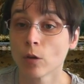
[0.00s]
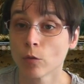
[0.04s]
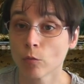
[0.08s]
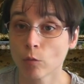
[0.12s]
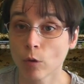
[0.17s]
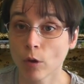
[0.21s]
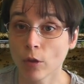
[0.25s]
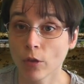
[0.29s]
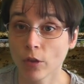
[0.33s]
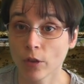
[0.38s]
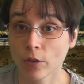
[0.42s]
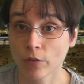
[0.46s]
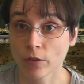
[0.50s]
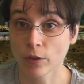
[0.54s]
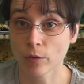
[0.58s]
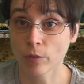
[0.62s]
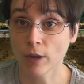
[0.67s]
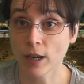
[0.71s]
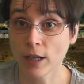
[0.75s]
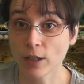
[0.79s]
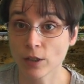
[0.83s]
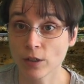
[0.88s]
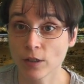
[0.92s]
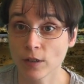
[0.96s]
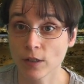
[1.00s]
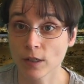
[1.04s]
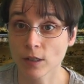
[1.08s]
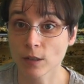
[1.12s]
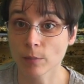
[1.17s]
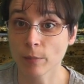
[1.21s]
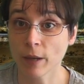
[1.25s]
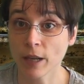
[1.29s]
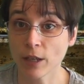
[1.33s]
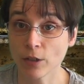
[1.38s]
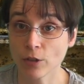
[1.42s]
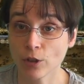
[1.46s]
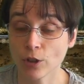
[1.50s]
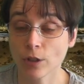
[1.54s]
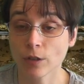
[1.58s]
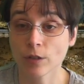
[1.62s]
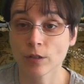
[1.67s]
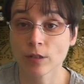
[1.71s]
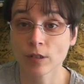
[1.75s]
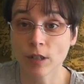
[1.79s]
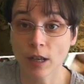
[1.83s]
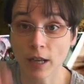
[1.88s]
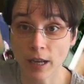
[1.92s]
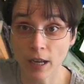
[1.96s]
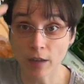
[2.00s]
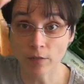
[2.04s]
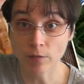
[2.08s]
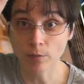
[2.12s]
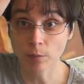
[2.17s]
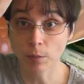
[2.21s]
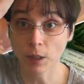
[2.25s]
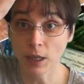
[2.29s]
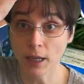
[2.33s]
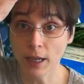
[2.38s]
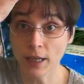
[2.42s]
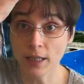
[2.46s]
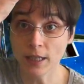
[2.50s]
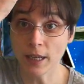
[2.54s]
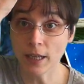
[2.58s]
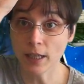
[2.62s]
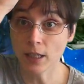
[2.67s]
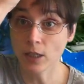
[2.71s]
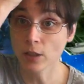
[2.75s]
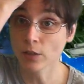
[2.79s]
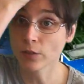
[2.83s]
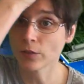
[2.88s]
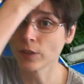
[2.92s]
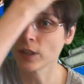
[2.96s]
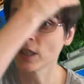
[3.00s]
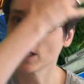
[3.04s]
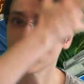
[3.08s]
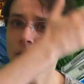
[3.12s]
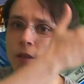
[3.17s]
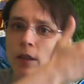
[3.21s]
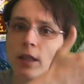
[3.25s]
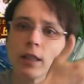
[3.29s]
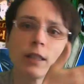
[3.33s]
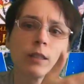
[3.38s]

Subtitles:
Wrath of the Righteous expansions. I haven't played any of the other